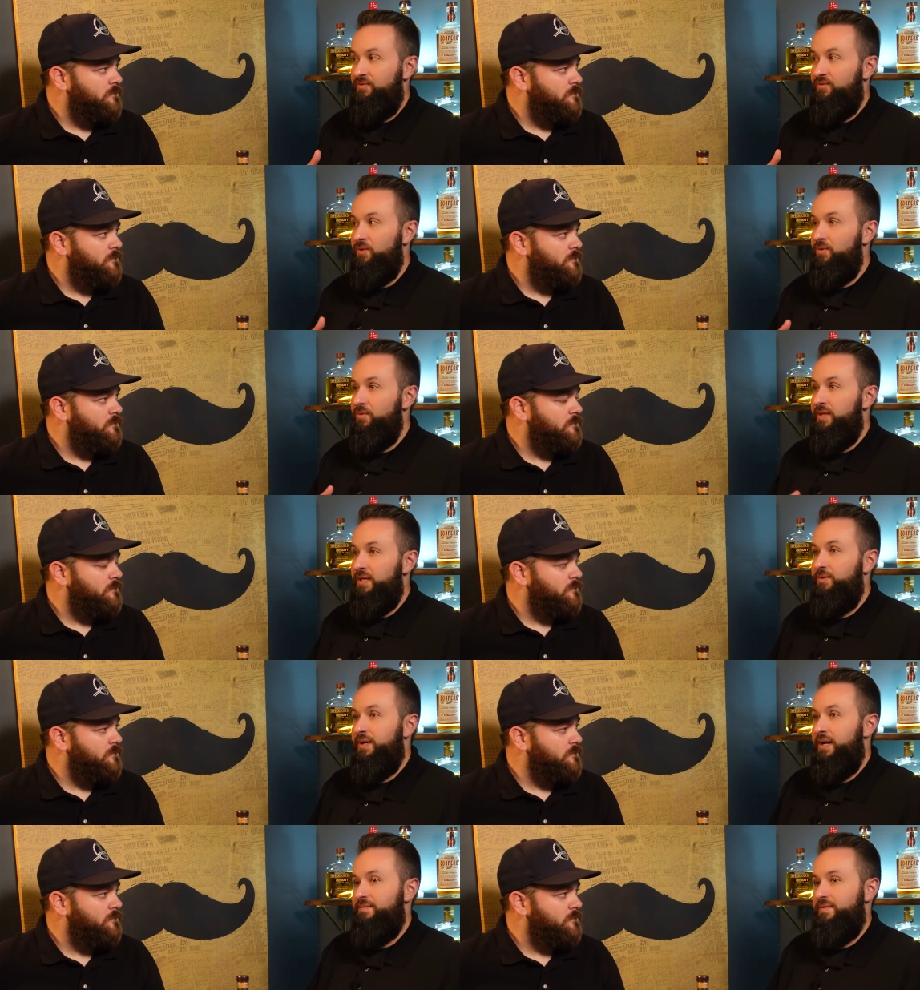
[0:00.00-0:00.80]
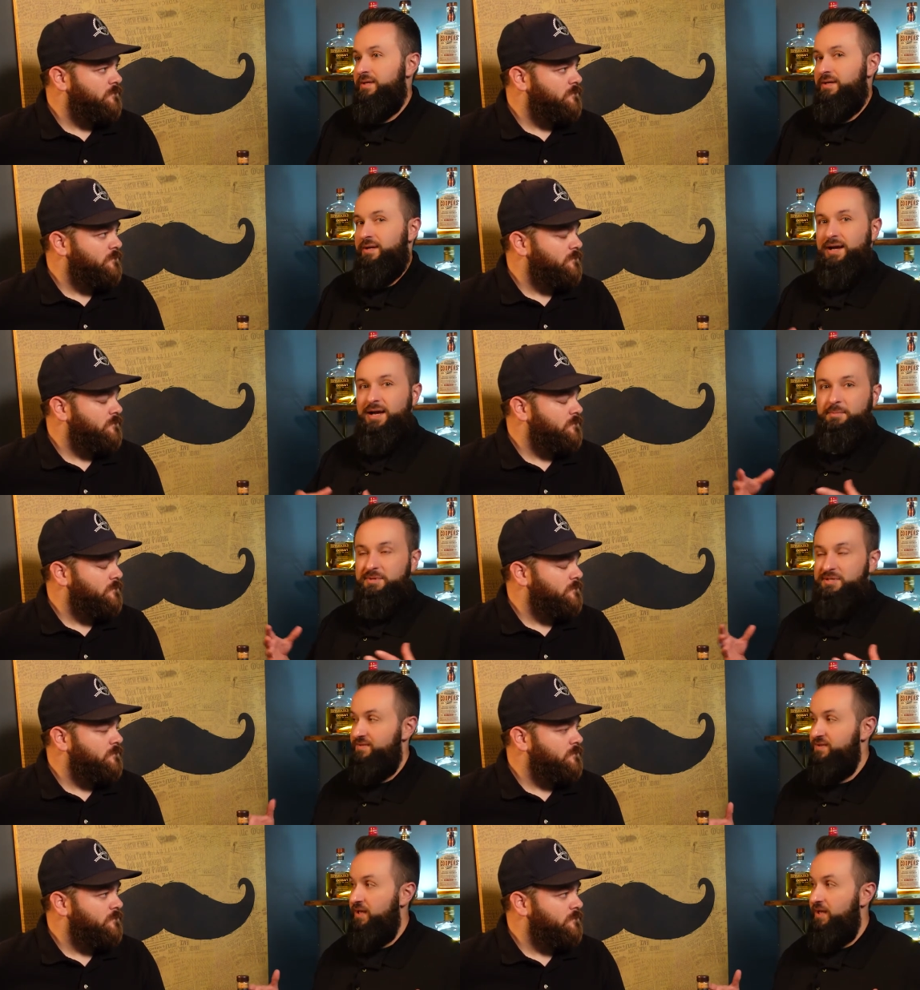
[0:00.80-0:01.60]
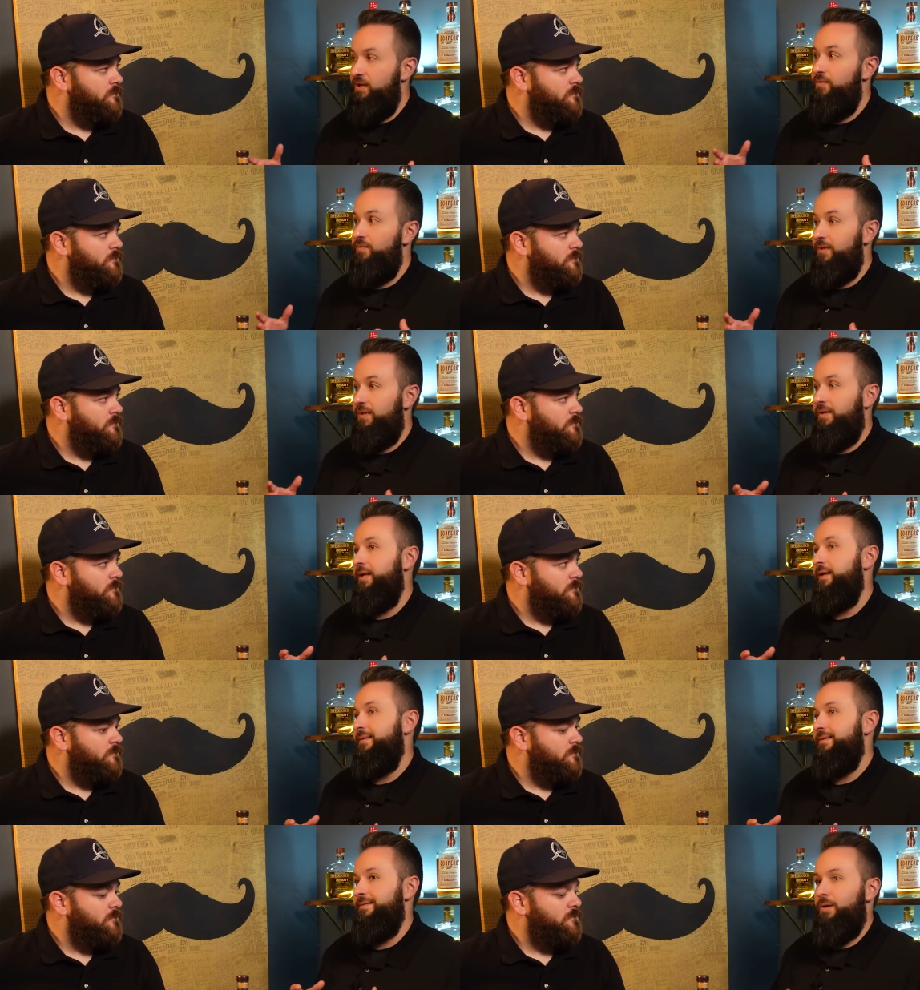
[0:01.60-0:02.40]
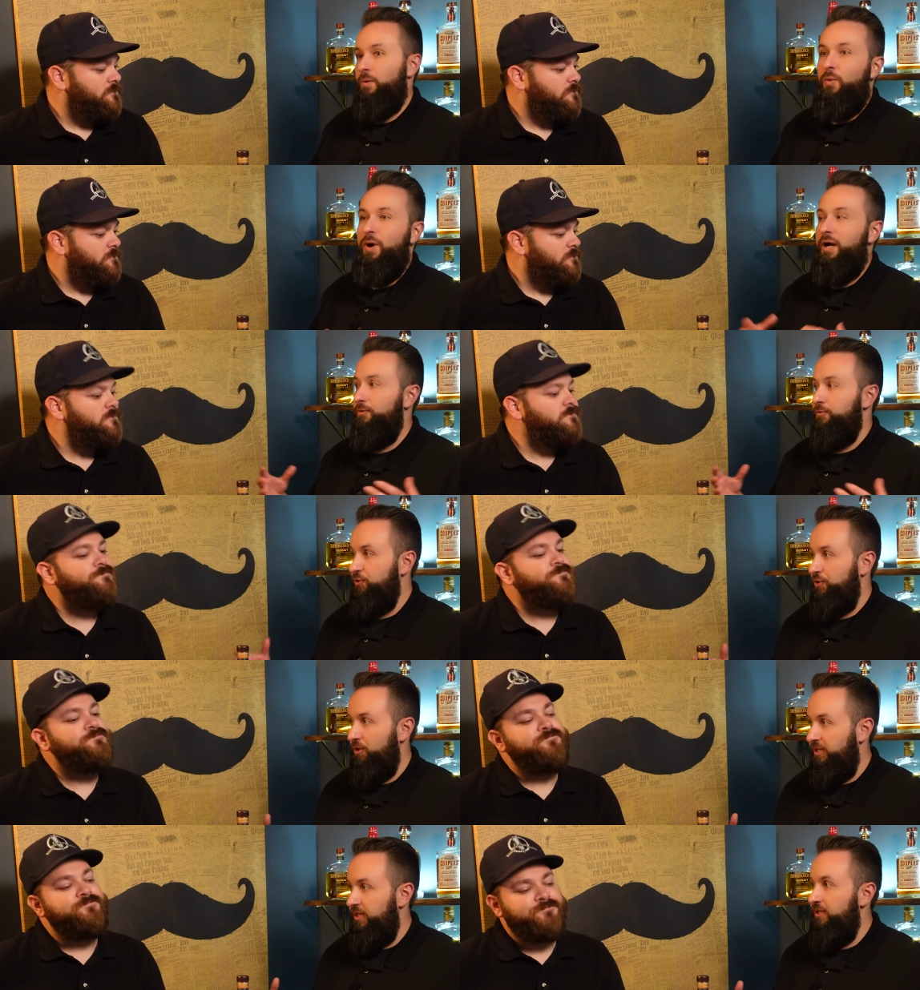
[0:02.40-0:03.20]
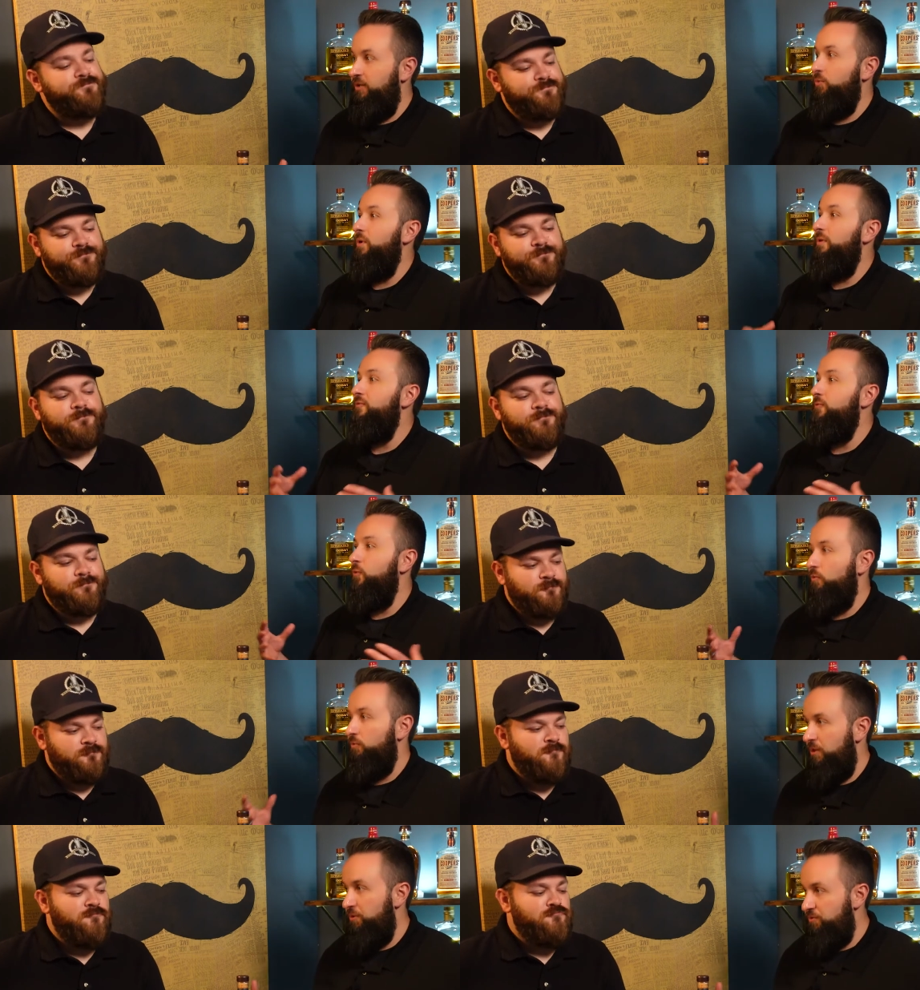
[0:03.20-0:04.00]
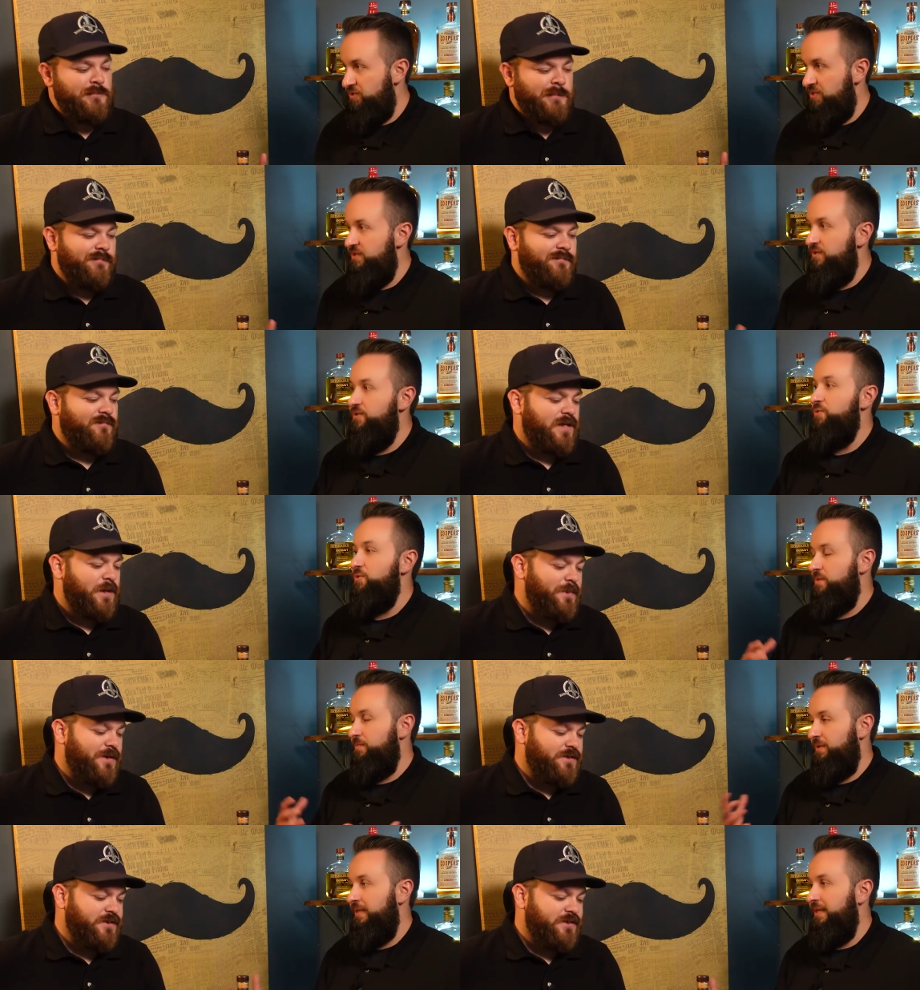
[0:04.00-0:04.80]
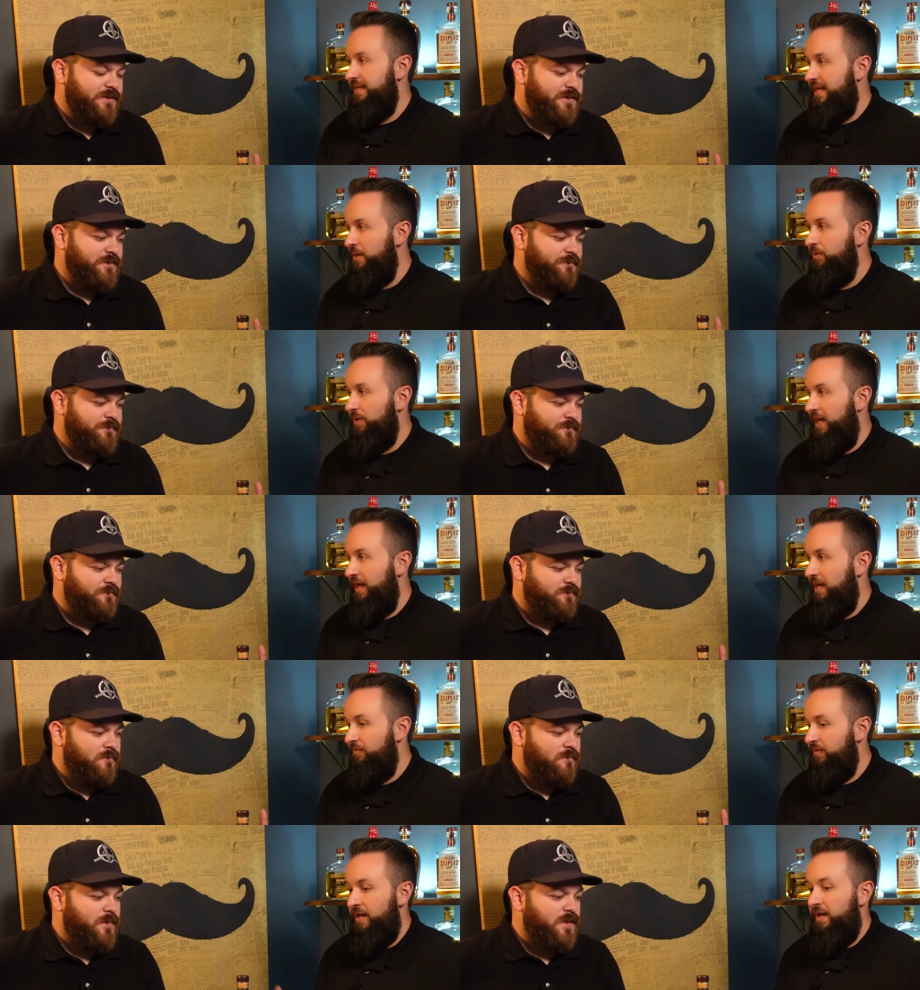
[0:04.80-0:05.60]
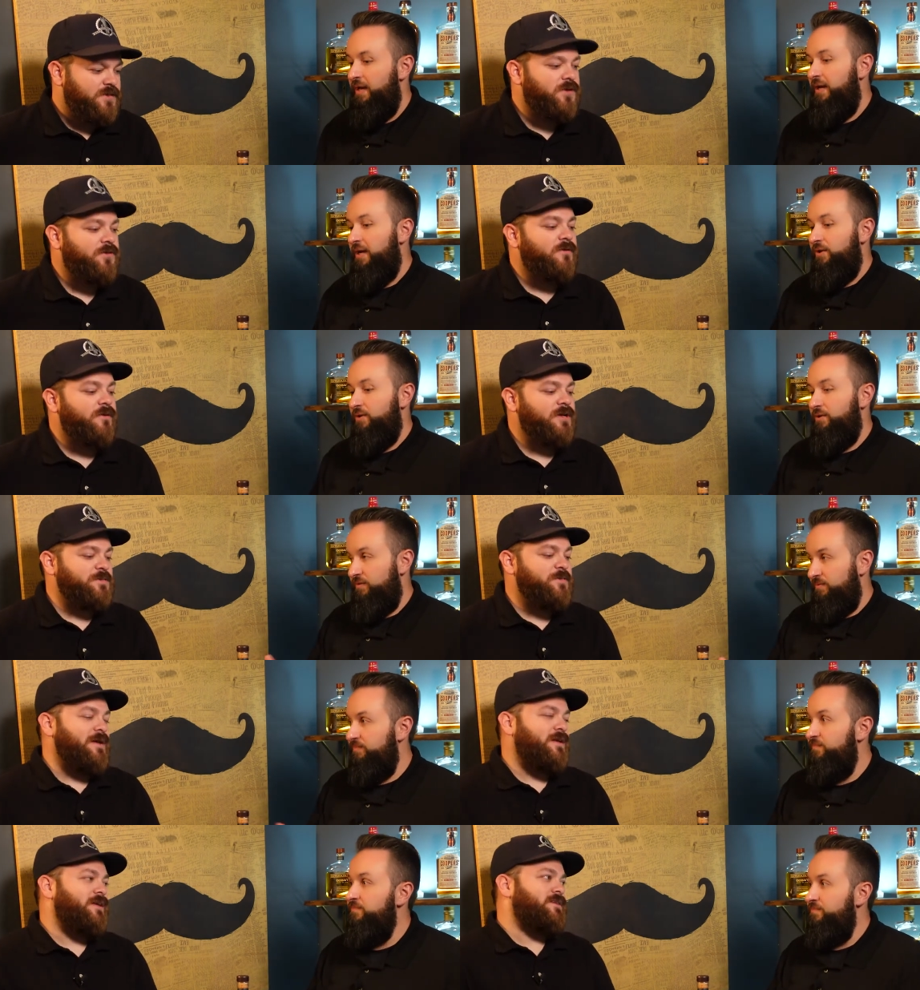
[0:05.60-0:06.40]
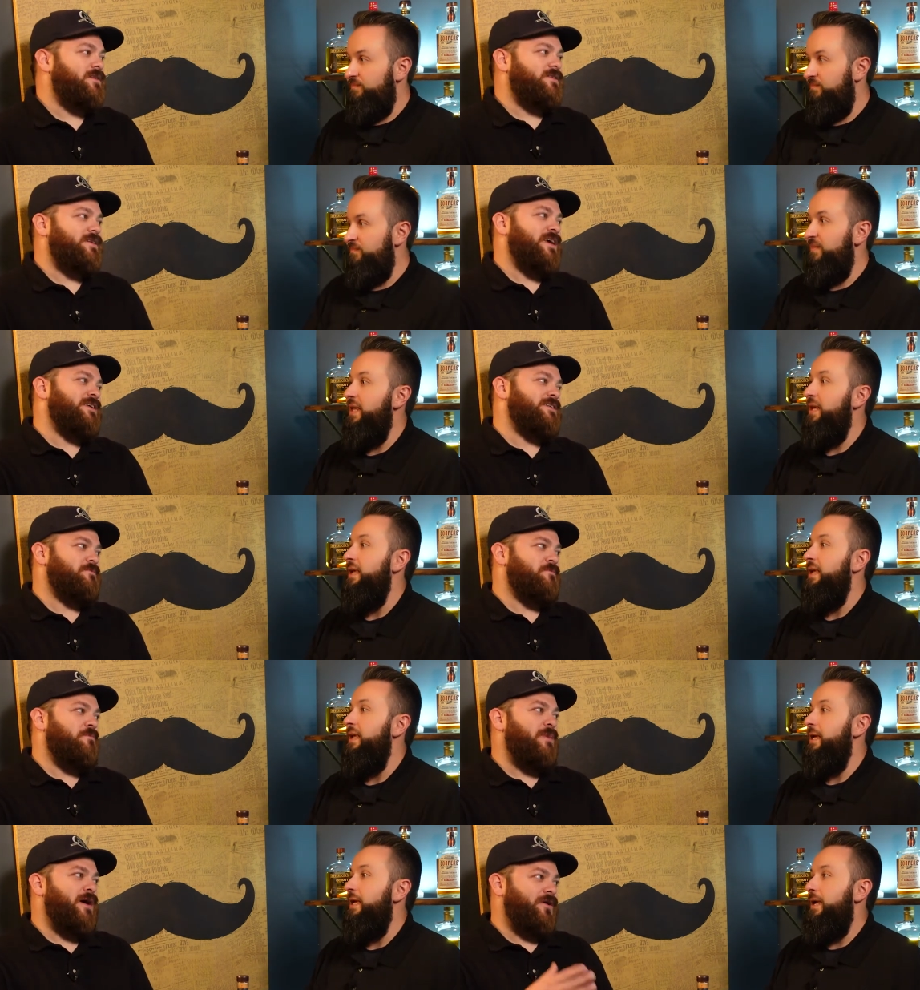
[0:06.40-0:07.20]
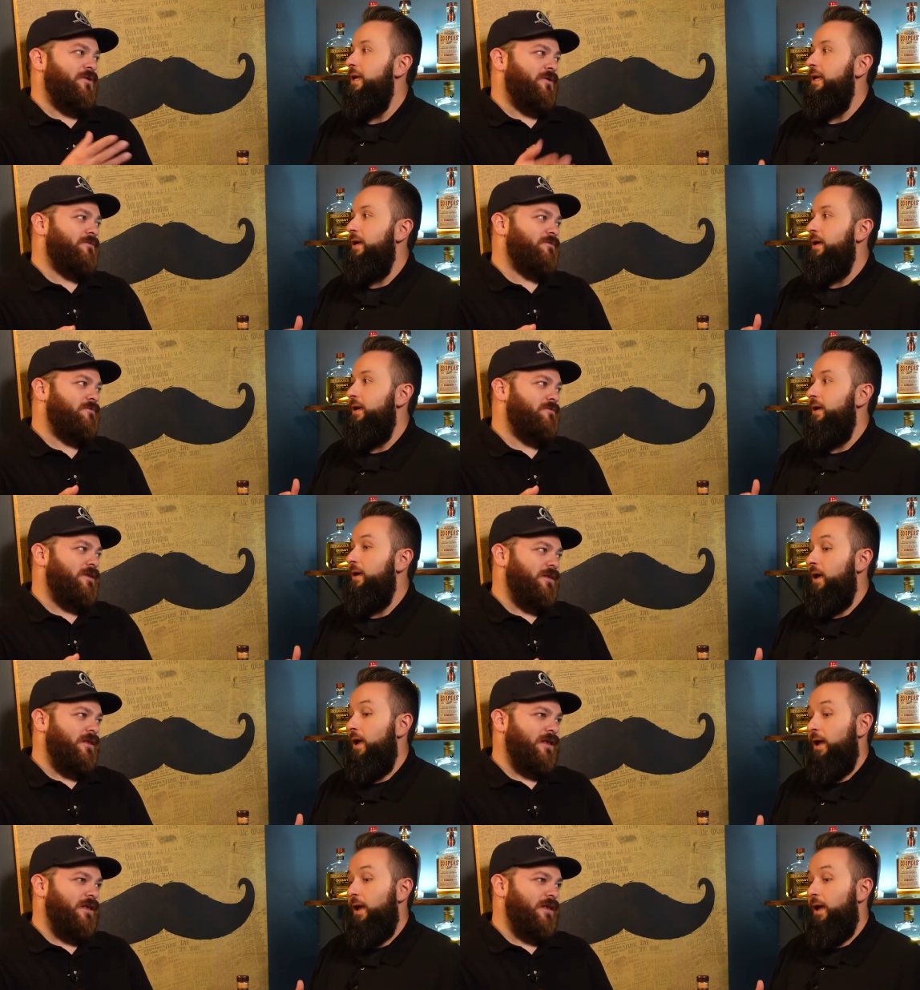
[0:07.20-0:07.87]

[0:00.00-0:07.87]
Speaker 1: so they don't have the economies of scale that like a wild turkey or a four roses or that something like that would have. So I
Speaker 2: don't expect it to taste better than